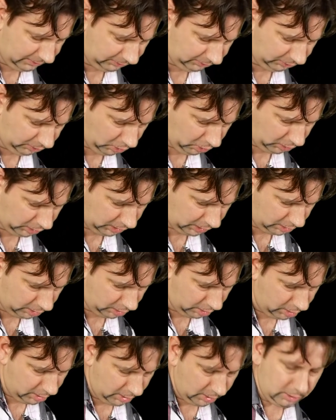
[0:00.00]

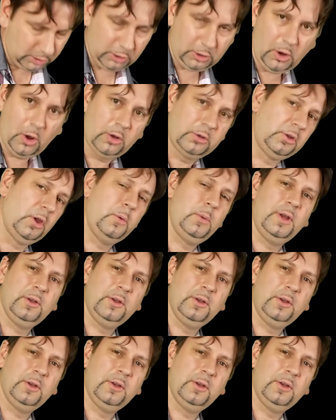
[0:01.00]
circular legato.